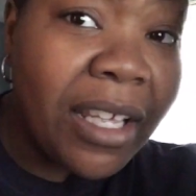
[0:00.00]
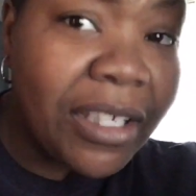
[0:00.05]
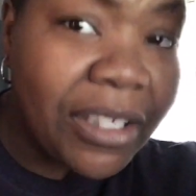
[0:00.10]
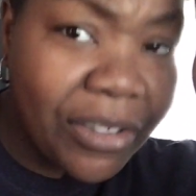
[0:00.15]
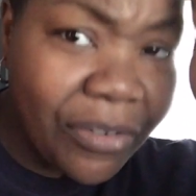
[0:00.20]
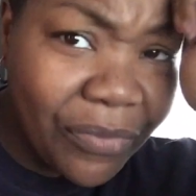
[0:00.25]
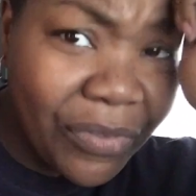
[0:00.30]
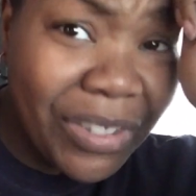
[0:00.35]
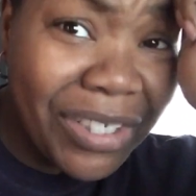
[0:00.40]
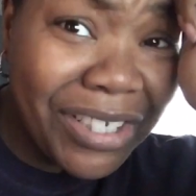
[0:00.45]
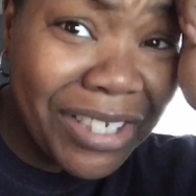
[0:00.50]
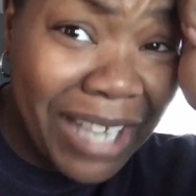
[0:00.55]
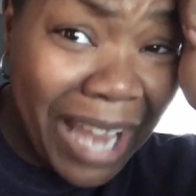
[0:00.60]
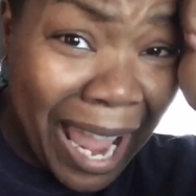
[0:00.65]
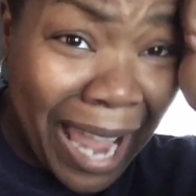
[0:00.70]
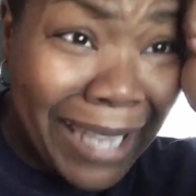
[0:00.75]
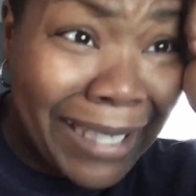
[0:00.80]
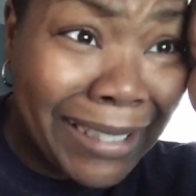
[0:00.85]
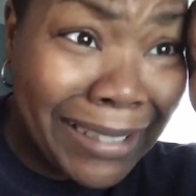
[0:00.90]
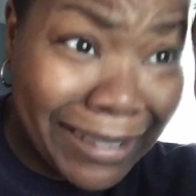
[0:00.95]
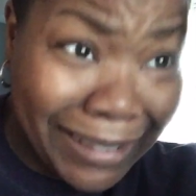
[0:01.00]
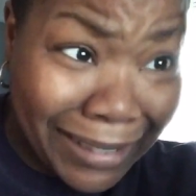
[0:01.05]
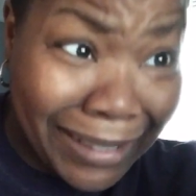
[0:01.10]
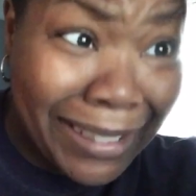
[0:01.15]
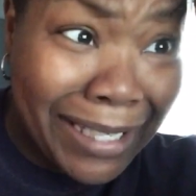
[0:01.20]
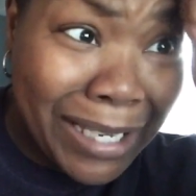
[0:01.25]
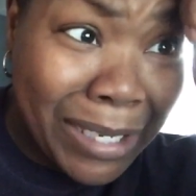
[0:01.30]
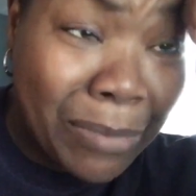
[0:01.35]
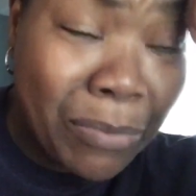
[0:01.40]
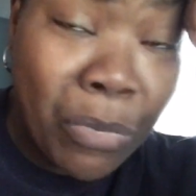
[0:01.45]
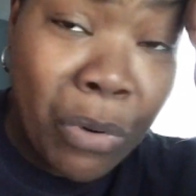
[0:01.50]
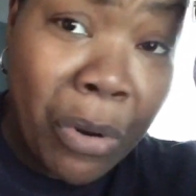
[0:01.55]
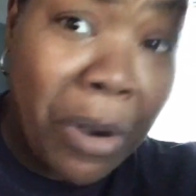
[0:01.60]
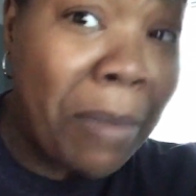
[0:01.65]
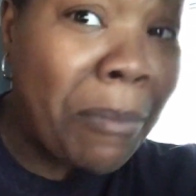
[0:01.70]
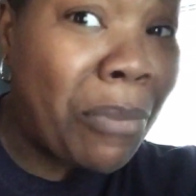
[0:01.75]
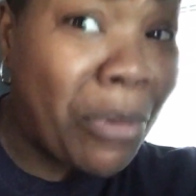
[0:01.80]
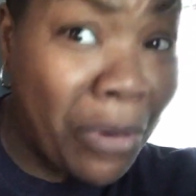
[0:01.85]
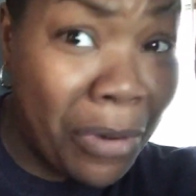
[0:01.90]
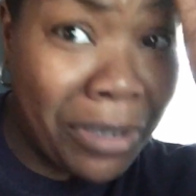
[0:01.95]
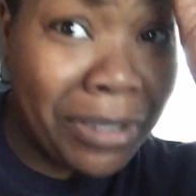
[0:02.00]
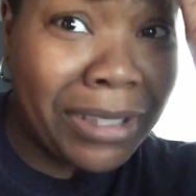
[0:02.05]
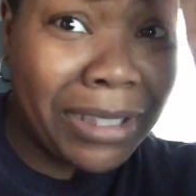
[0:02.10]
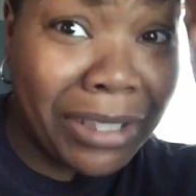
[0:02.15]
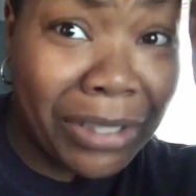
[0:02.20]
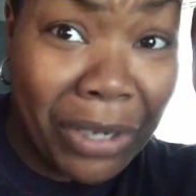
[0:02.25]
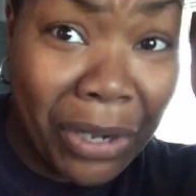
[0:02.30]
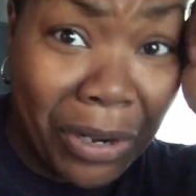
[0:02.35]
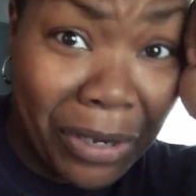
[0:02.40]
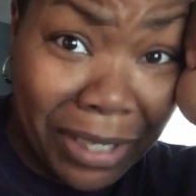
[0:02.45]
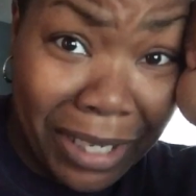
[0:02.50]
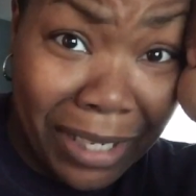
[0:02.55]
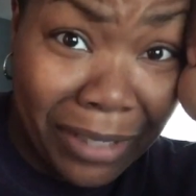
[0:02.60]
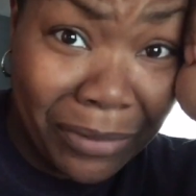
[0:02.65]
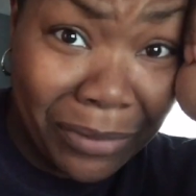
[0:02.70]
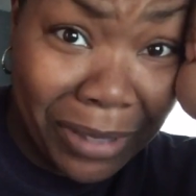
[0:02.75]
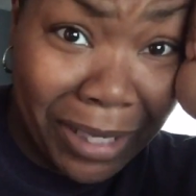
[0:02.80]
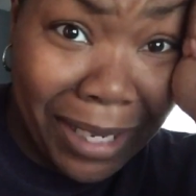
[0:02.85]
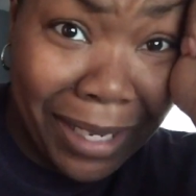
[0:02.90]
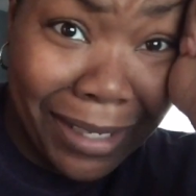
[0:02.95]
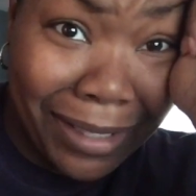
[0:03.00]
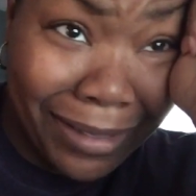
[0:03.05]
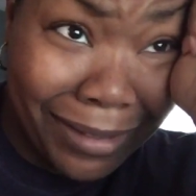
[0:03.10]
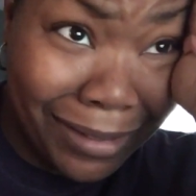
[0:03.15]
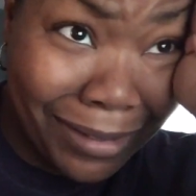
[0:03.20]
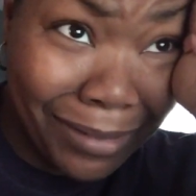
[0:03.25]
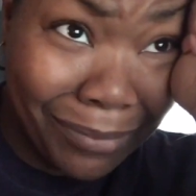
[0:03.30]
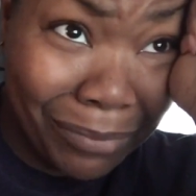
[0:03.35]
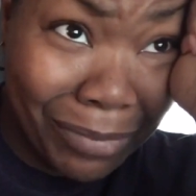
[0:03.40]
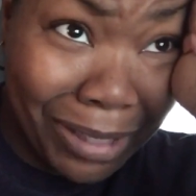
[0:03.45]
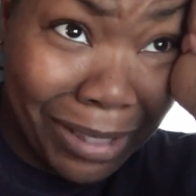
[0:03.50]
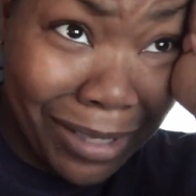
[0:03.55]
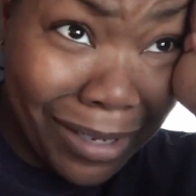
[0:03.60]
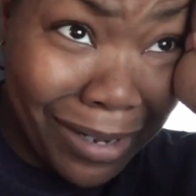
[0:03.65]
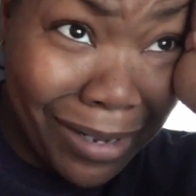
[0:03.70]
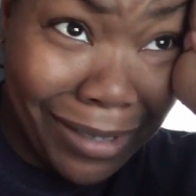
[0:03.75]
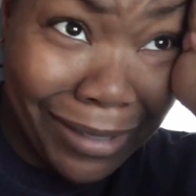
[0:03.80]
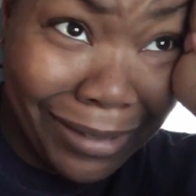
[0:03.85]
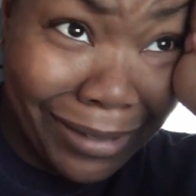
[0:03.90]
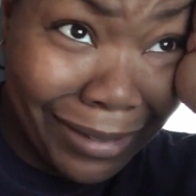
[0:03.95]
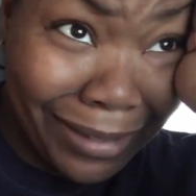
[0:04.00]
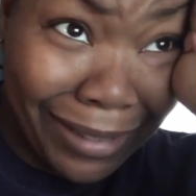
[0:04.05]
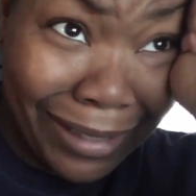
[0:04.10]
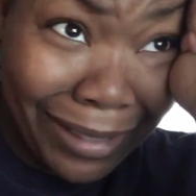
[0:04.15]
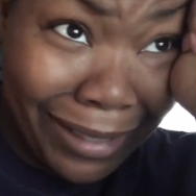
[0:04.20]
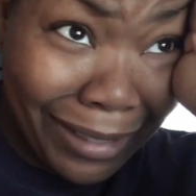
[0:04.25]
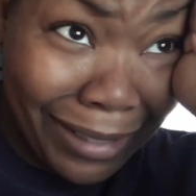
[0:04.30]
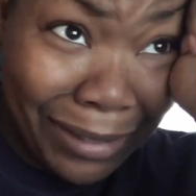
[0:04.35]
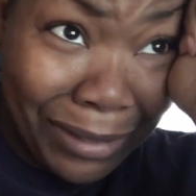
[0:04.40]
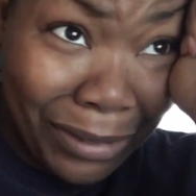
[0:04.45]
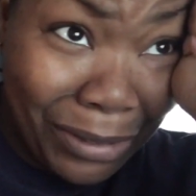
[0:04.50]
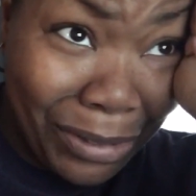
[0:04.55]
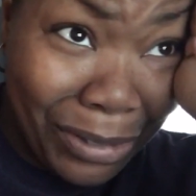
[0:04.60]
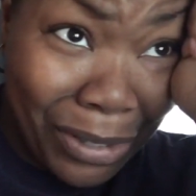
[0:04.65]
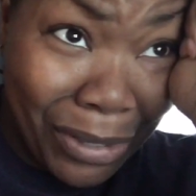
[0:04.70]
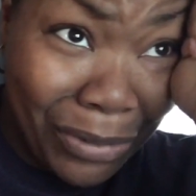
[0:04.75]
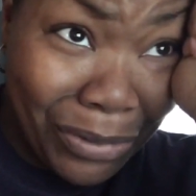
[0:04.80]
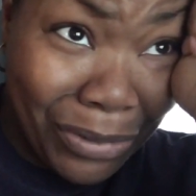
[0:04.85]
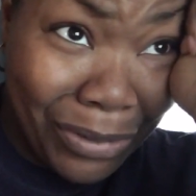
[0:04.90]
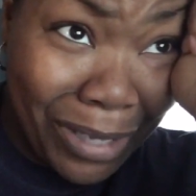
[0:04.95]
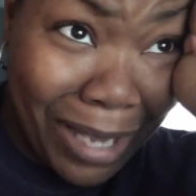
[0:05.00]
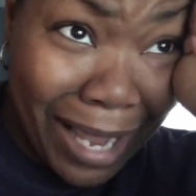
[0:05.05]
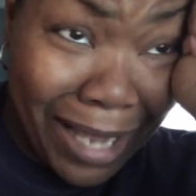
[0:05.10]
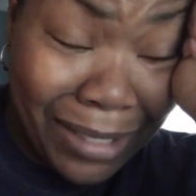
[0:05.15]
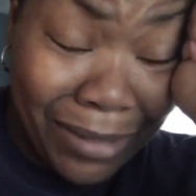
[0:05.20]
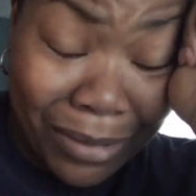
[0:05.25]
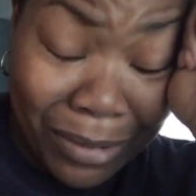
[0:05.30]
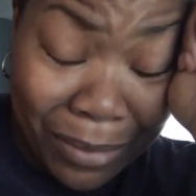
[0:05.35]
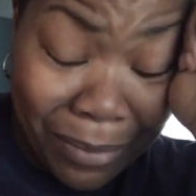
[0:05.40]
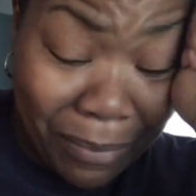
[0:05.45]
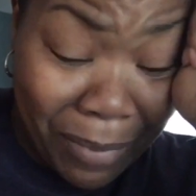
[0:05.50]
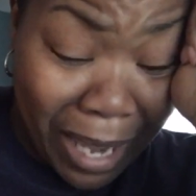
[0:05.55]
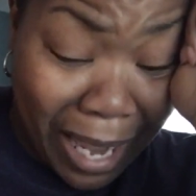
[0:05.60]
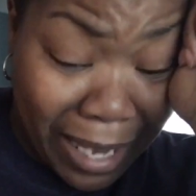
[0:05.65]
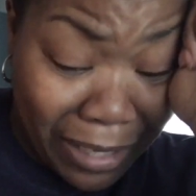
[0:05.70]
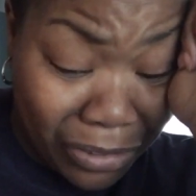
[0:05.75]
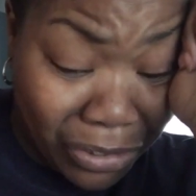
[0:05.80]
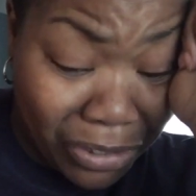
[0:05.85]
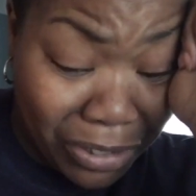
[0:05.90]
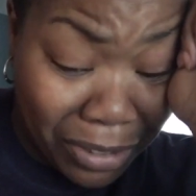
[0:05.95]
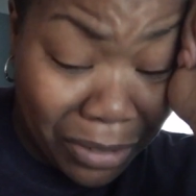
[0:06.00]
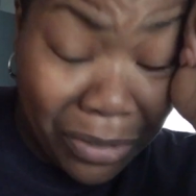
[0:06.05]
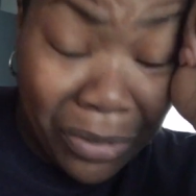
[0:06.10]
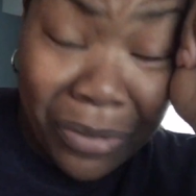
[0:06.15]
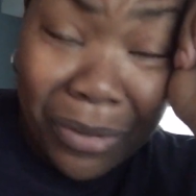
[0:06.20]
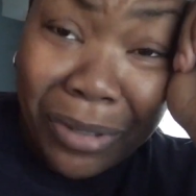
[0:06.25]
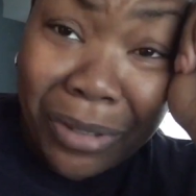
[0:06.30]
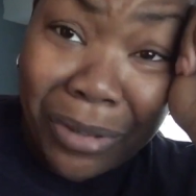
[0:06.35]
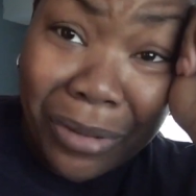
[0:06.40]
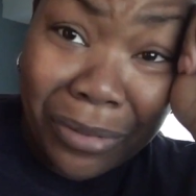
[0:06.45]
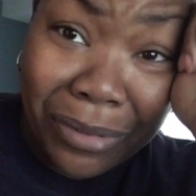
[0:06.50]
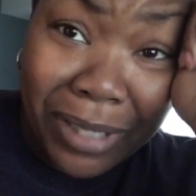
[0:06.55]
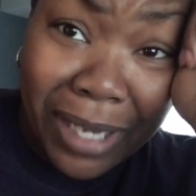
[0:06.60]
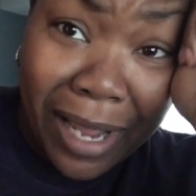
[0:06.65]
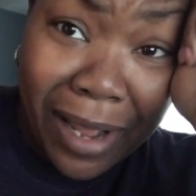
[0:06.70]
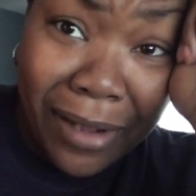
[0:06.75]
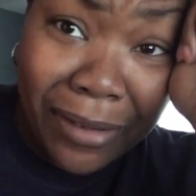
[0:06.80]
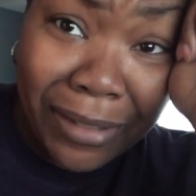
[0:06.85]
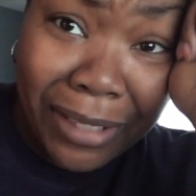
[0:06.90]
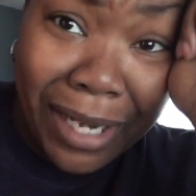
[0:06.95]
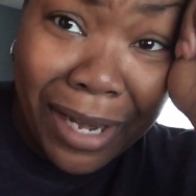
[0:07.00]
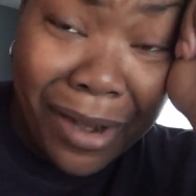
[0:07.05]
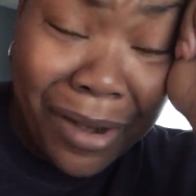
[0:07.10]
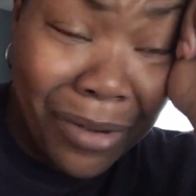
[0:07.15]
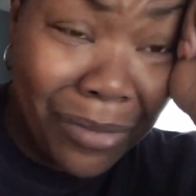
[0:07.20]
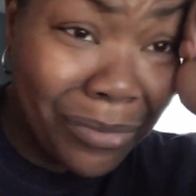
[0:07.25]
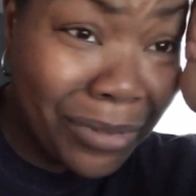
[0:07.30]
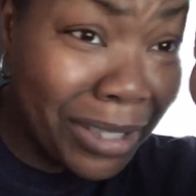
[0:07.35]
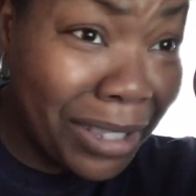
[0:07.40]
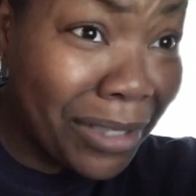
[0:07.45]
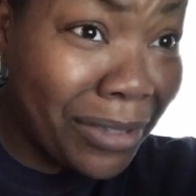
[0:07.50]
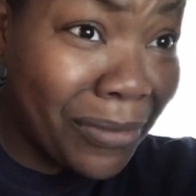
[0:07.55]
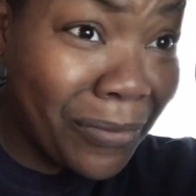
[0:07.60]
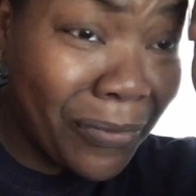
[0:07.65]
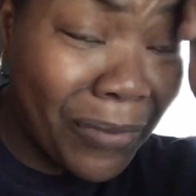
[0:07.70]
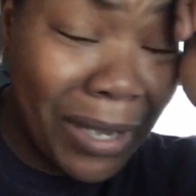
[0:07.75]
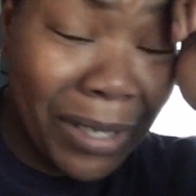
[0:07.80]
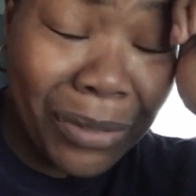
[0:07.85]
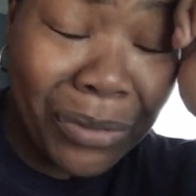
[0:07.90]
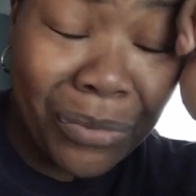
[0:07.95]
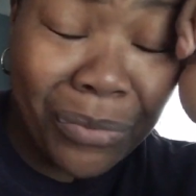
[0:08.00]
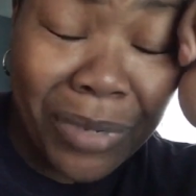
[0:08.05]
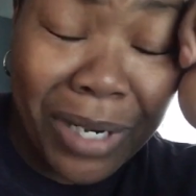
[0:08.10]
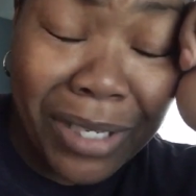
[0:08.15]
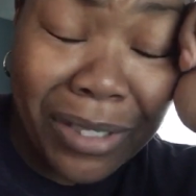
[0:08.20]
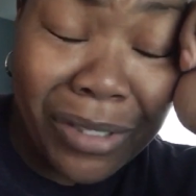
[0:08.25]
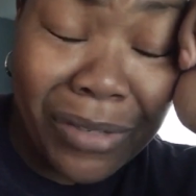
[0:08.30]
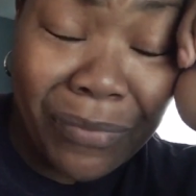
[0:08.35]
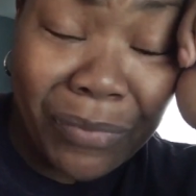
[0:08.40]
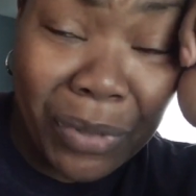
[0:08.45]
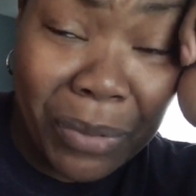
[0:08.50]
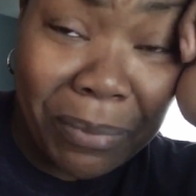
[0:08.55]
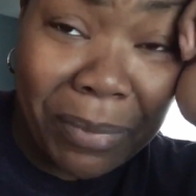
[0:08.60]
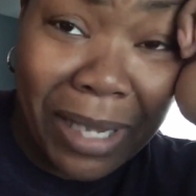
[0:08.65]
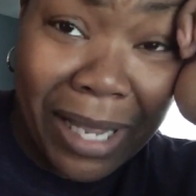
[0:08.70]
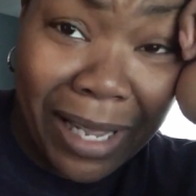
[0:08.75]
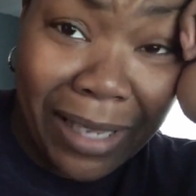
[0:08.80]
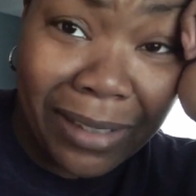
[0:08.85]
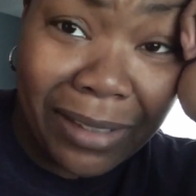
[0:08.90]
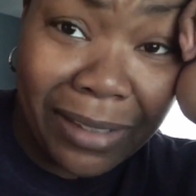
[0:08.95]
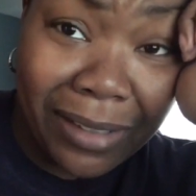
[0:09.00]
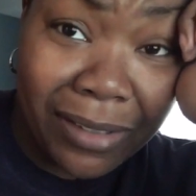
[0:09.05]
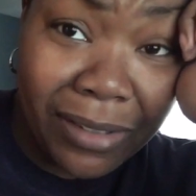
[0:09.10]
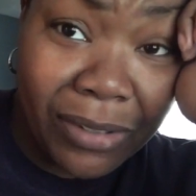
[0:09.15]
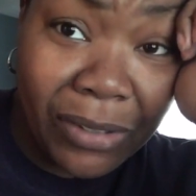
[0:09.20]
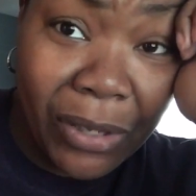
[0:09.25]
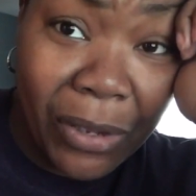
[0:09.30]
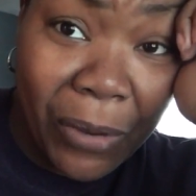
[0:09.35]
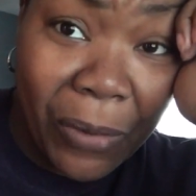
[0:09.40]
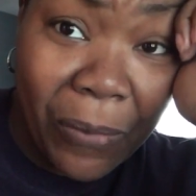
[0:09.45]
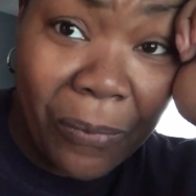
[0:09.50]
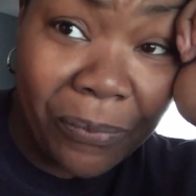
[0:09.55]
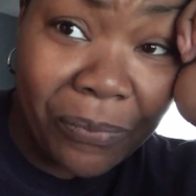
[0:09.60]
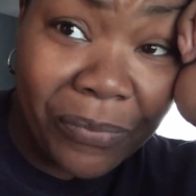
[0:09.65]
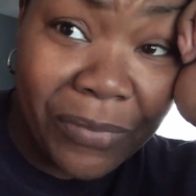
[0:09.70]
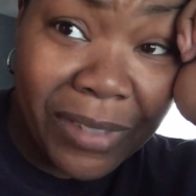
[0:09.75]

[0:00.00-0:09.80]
Your vagina is more important than all that, okay? because you know you got some bad shit going on down there it can affect the rest of your body so